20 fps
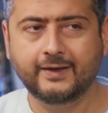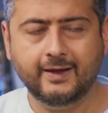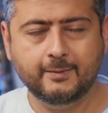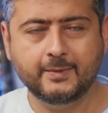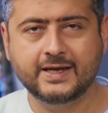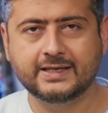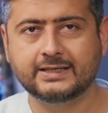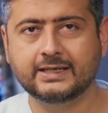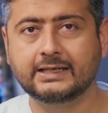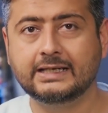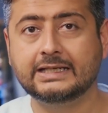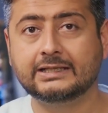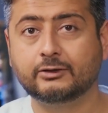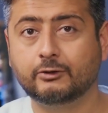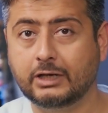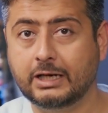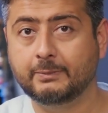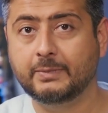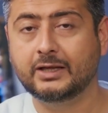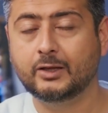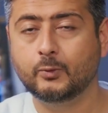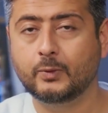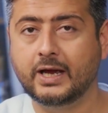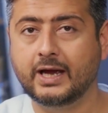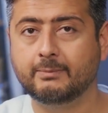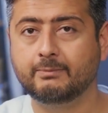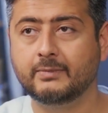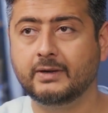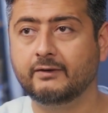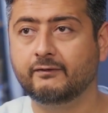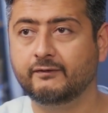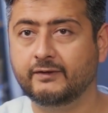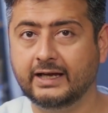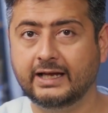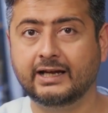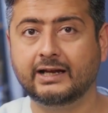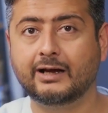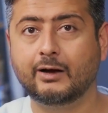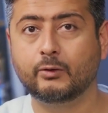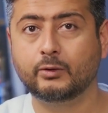They're basically scraping the web,
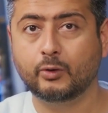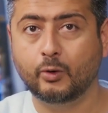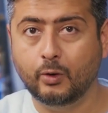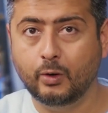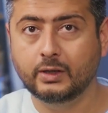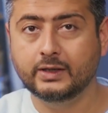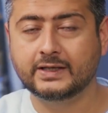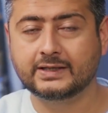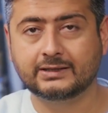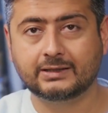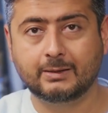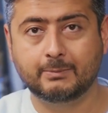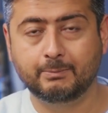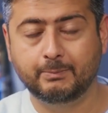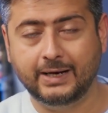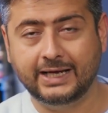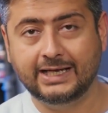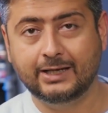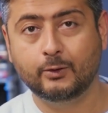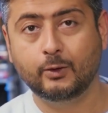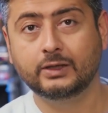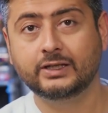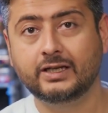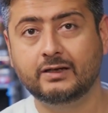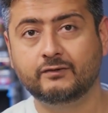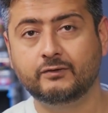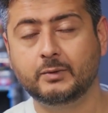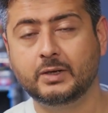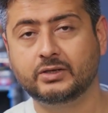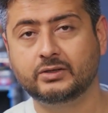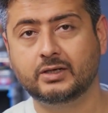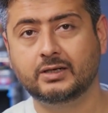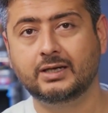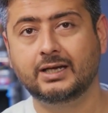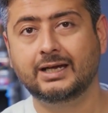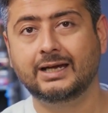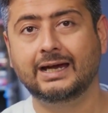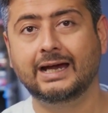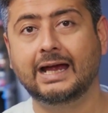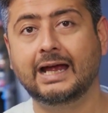figuring out all this, compiling all the information,
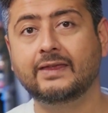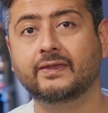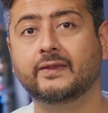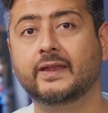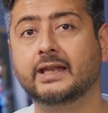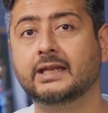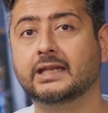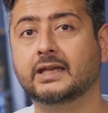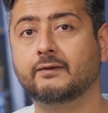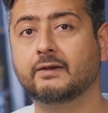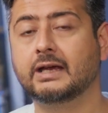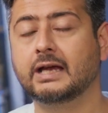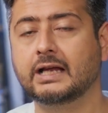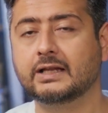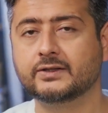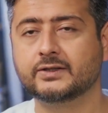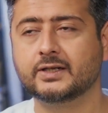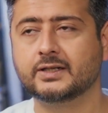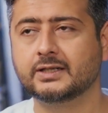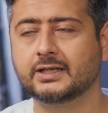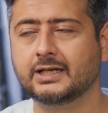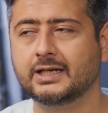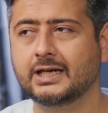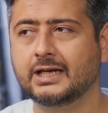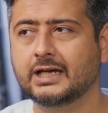and then giving answers.